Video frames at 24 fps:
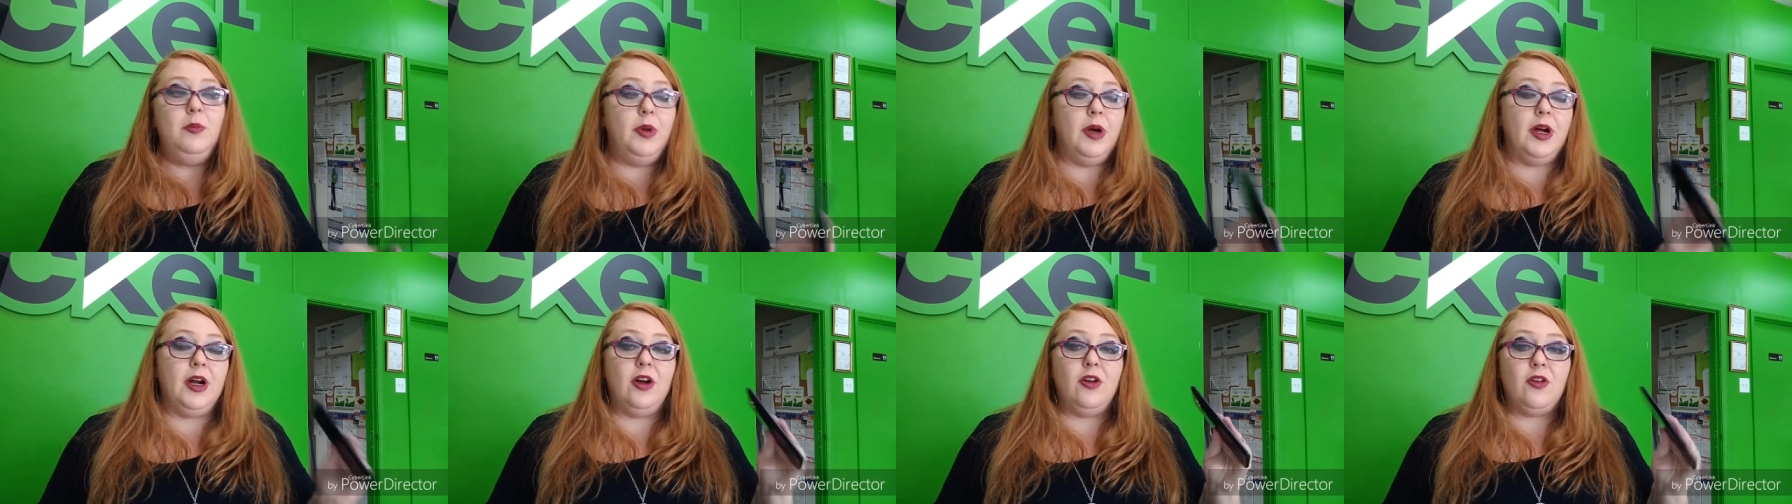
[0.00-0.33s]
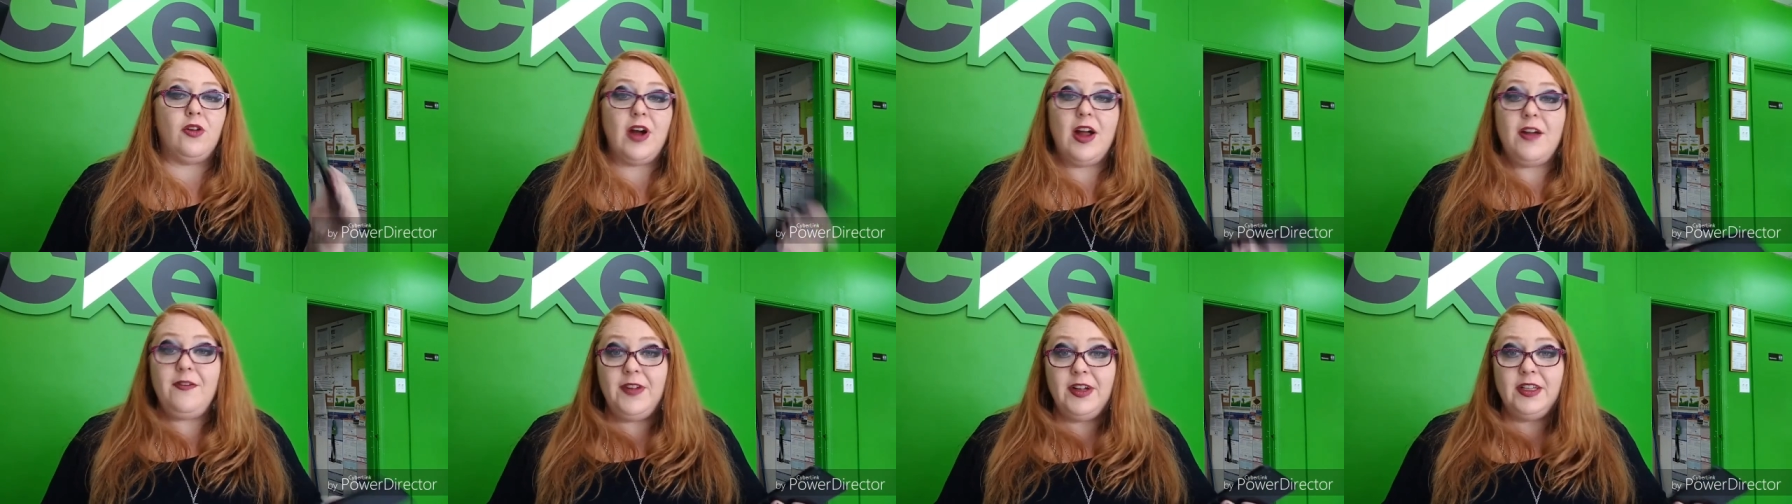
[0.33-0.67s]
but
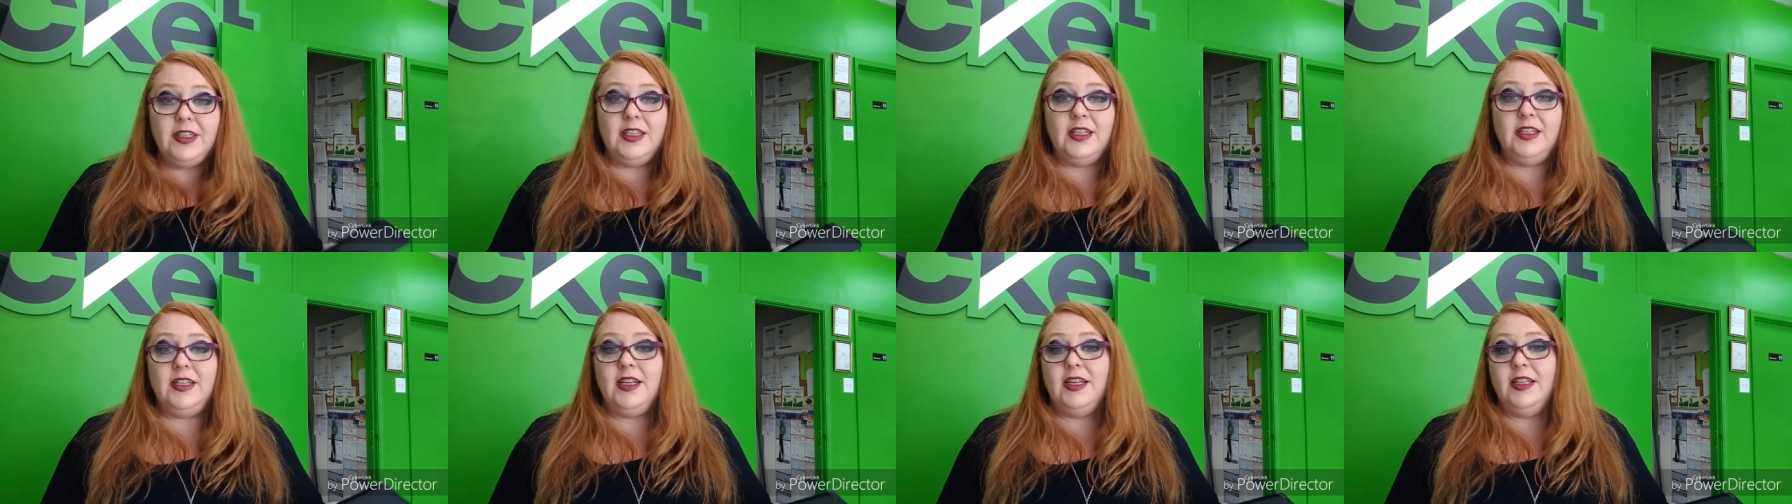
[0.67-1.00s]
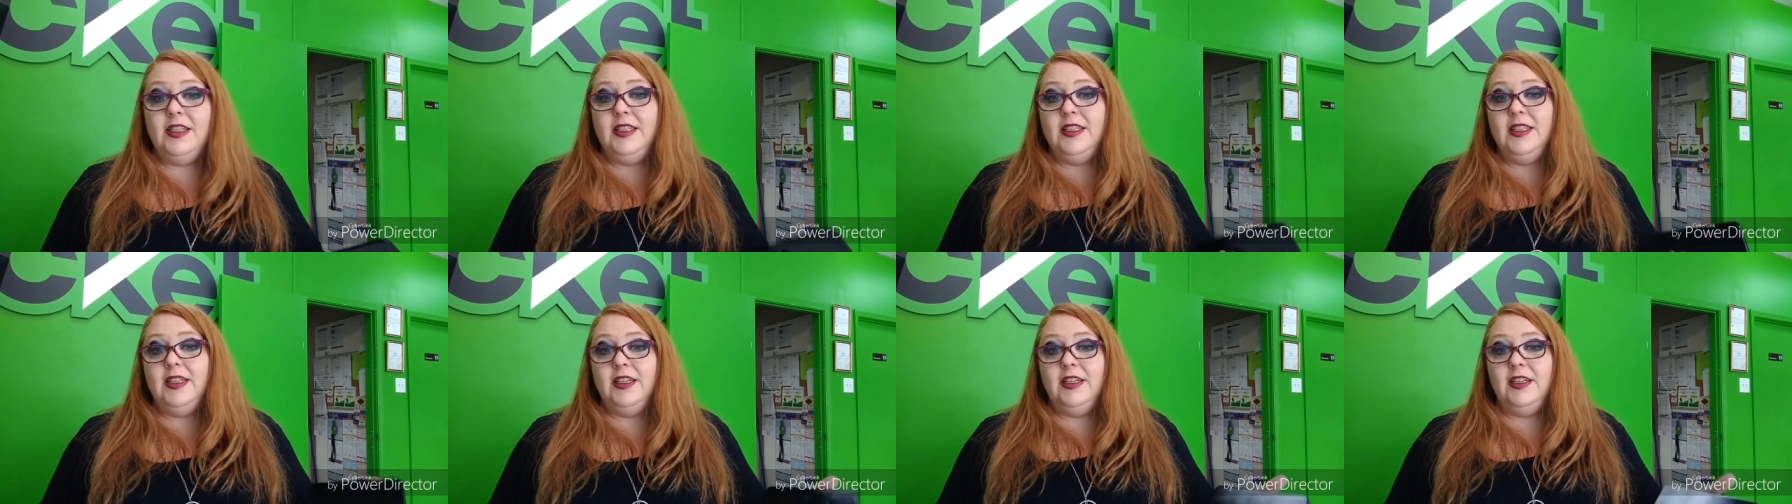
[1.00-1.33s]
graphics
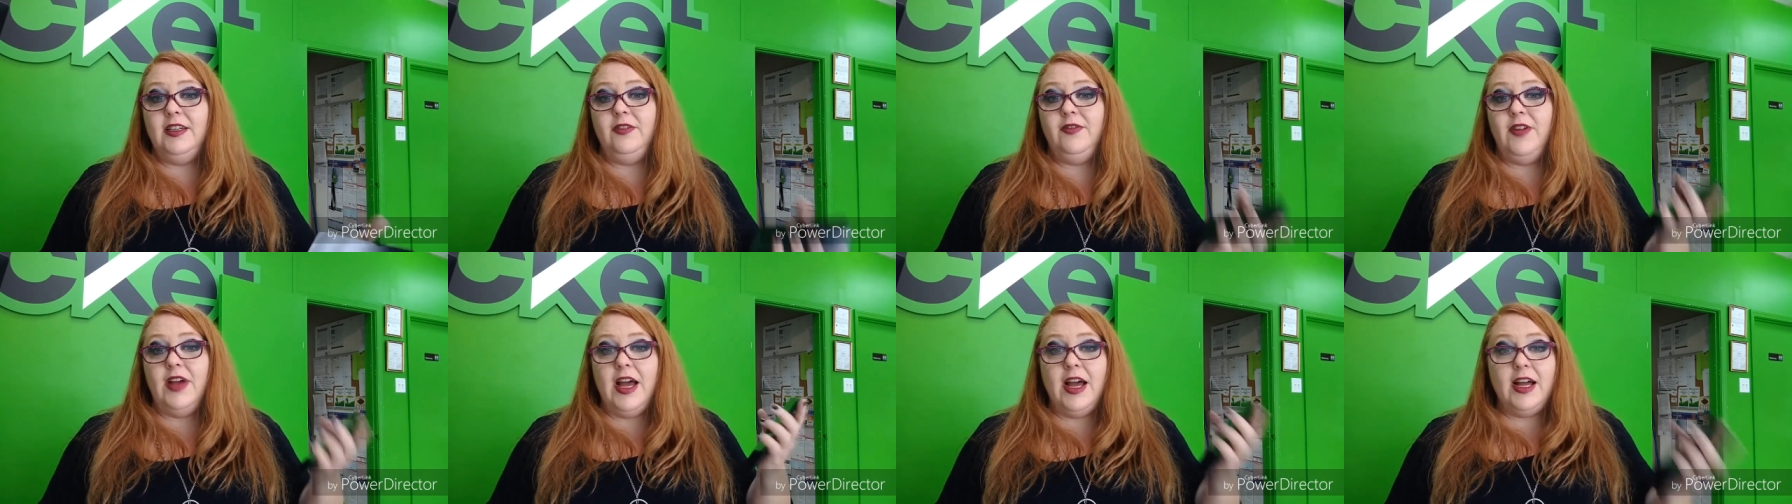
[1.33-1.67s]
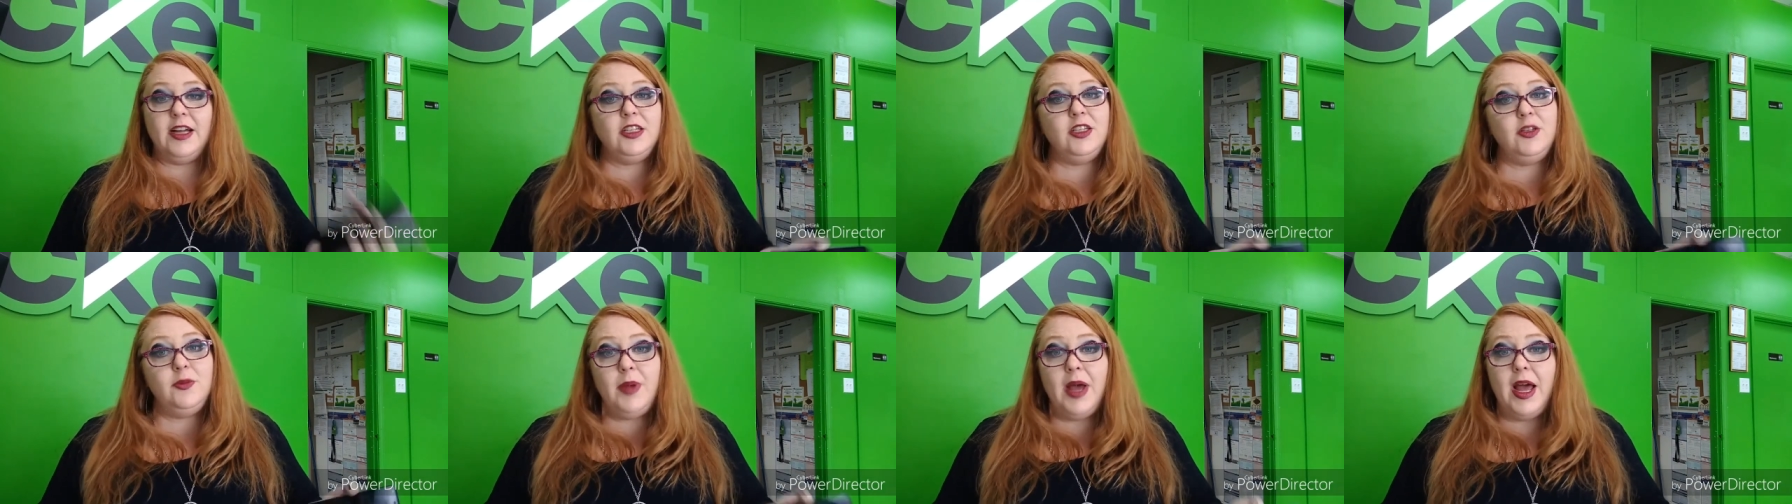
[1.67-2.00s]
intensive,
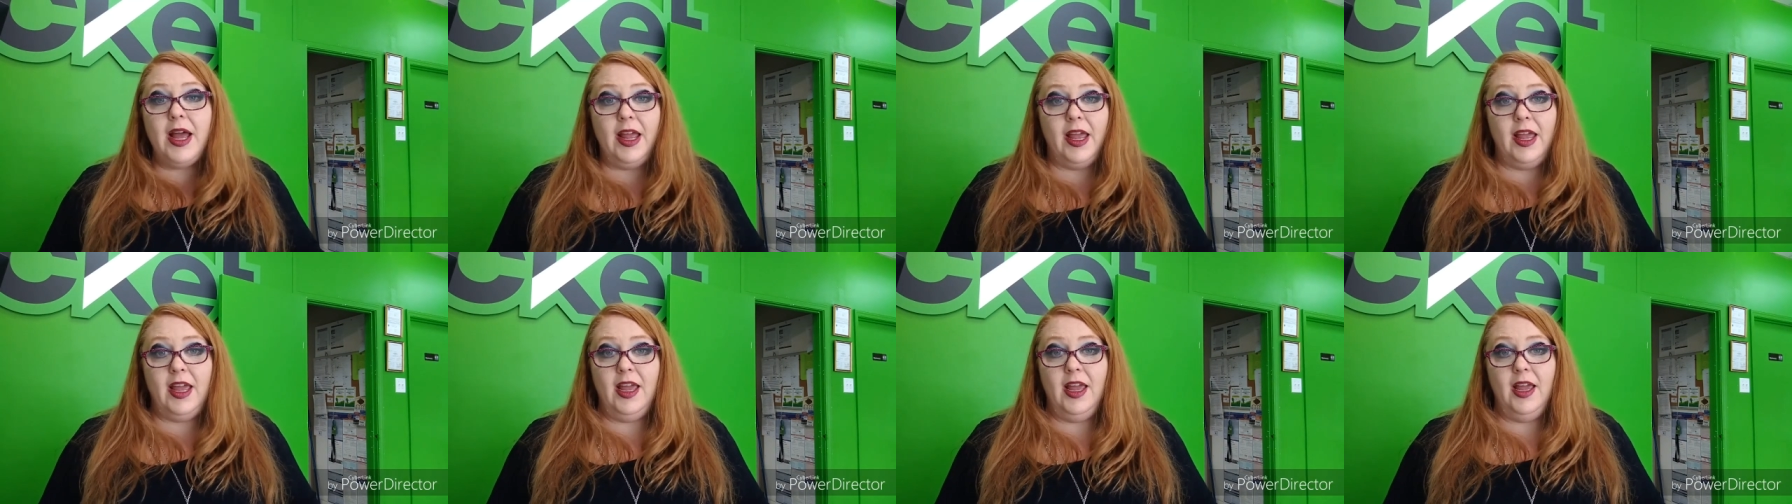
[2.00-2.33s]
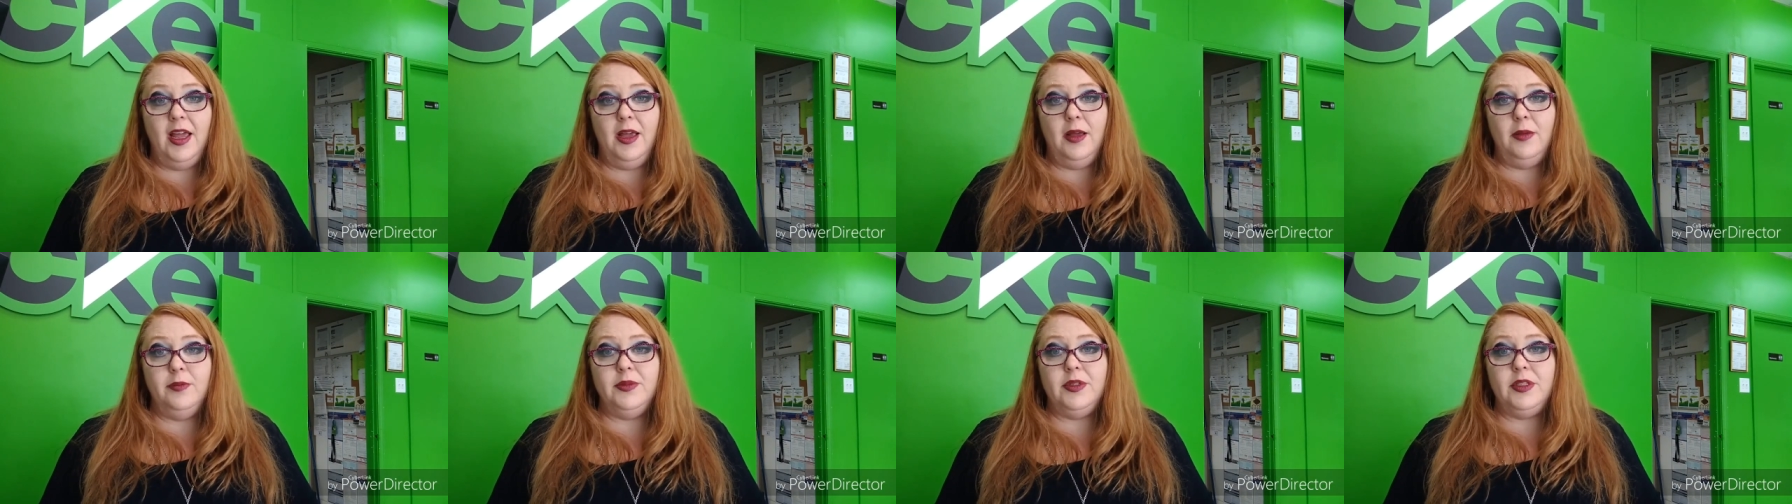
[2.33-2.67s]
action packed
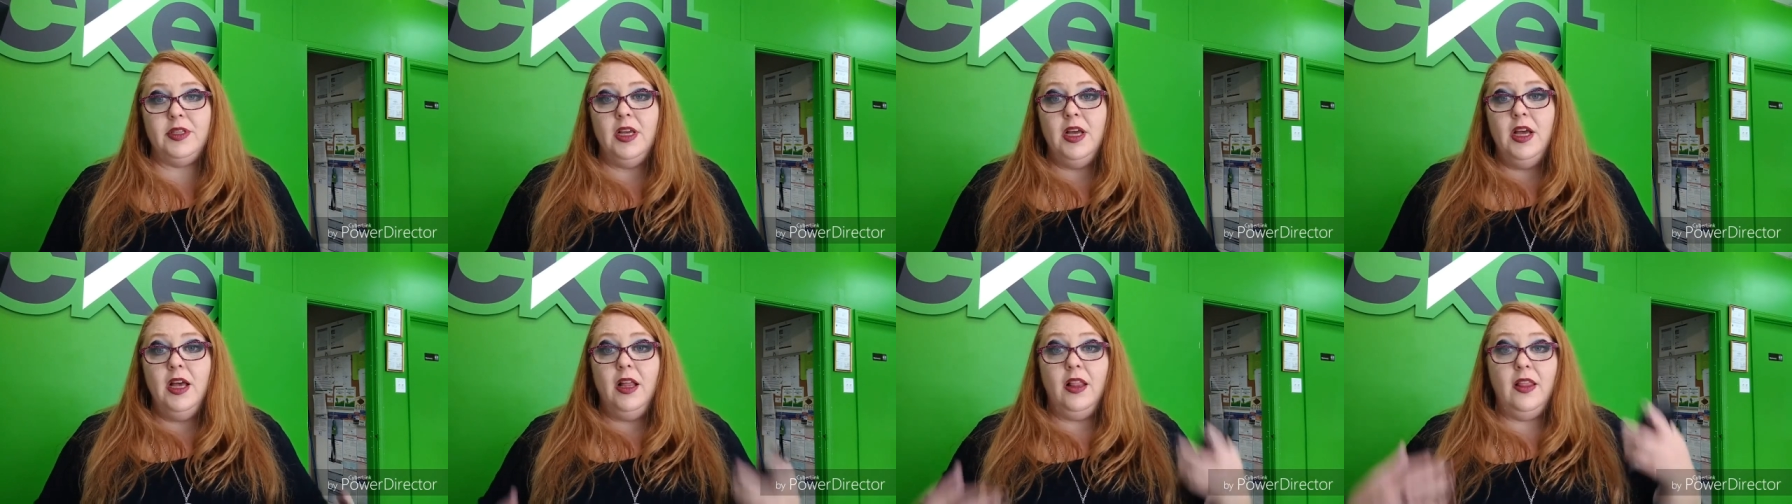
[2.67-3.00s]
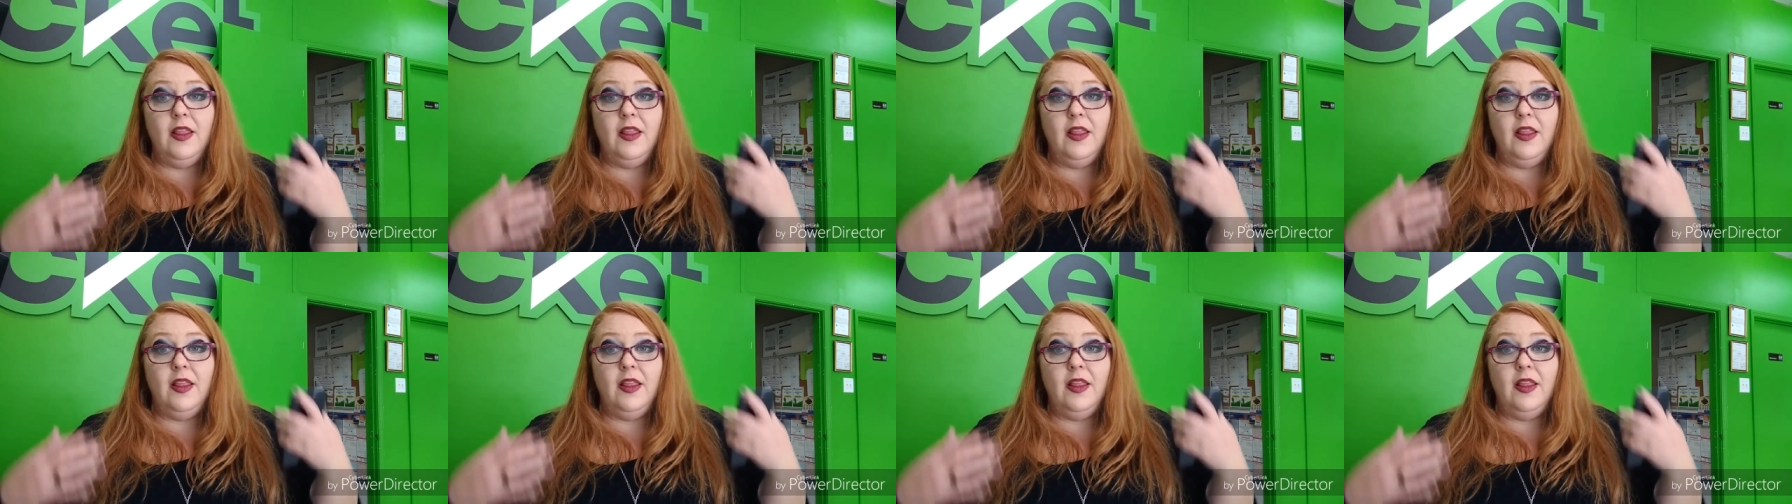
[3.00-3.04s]
games